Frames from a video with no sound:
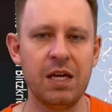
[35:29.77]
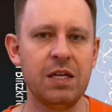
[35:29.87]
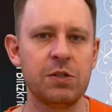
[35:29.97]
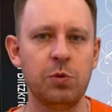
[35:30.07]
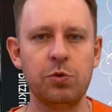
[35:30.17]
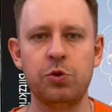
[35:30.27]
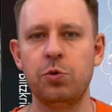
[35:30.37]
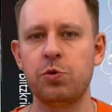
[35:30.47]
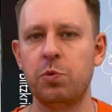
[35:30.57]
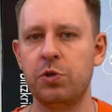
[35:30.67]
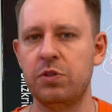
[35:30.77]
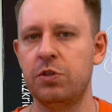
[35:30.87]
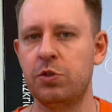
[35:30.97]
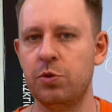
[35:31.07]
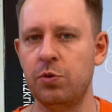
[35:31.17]
So those were the
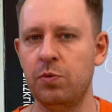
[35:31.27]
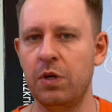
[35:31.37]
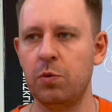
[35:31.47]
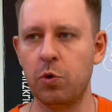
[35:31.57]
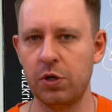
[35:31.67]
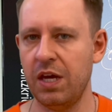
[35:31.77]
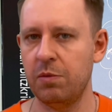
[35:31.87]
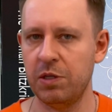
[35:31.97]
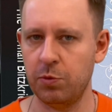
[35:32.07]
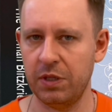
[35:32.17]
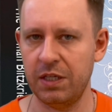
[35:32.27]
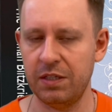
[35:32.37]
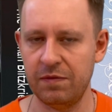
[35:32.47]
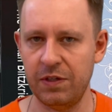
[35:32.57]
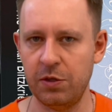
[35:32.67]
2
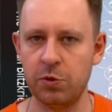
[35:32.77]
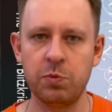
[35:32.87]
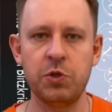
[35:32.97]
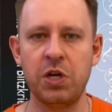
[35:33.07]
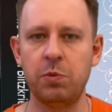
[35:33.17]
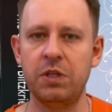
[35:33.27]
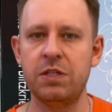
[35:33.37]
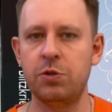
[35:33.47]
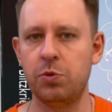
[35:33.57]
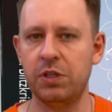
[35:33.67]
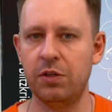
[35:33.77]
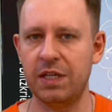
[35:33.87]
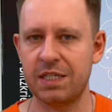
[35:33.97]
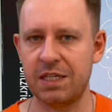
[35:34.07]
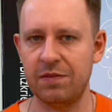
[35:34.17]
wargaming-related videos which I released during the
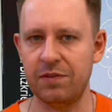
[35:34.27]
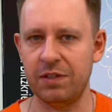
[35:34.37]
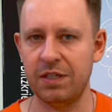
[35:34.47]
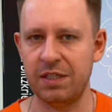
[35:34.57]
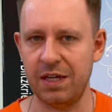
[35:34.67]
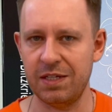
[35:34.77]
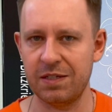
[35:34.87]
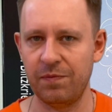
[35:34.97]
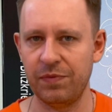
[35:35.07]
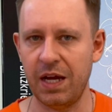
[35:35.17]
last 7 days.